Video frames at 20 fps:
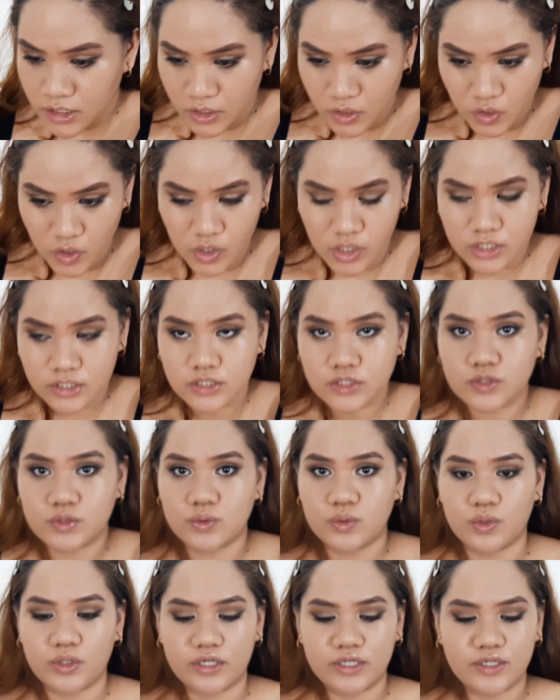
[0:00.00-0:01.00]

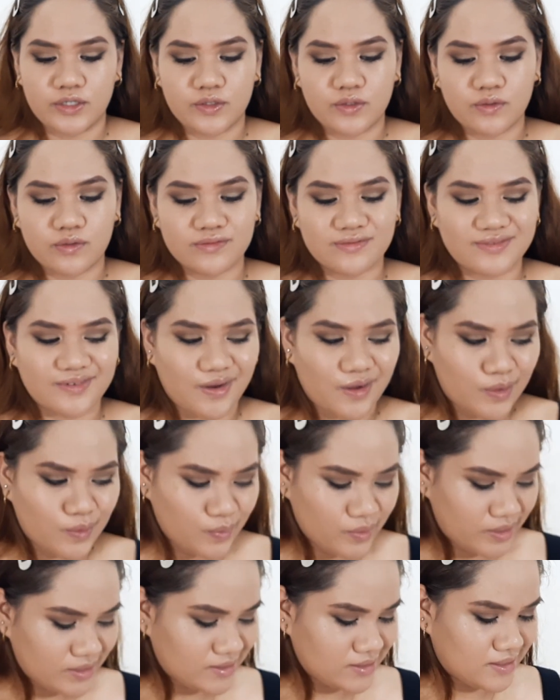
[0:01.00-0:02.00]
contour, you don't
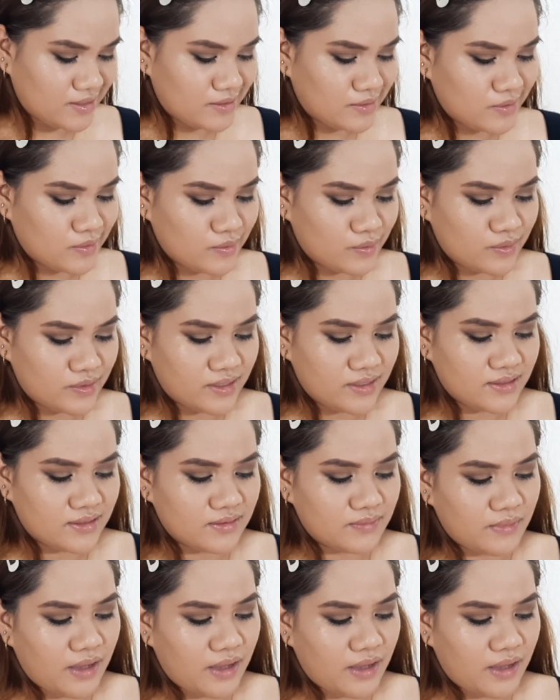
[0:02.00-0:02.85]
always need to do it.